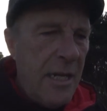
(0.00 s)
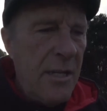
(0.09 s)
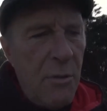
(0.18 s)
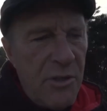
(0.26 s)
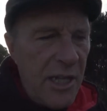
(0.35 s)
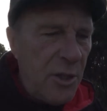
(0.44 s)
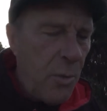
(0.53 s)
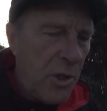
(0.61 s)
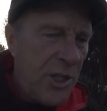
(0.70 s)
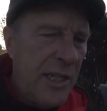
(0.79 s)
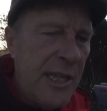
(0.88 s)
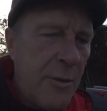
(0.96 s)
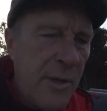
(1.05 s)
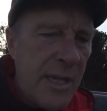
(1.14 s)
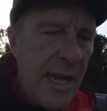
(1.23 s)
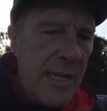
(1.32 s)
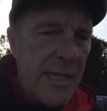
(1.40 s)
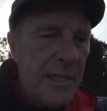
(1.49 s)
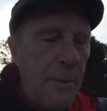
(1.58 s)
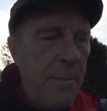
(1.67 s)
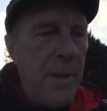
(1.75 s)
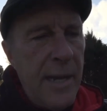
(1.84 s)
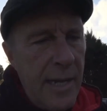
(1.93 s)
No dishwashing liquid that had
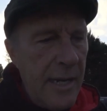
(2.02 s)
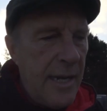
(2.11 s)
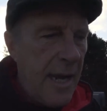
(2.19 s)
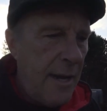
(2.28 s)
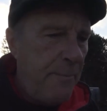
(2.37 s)
disappeared.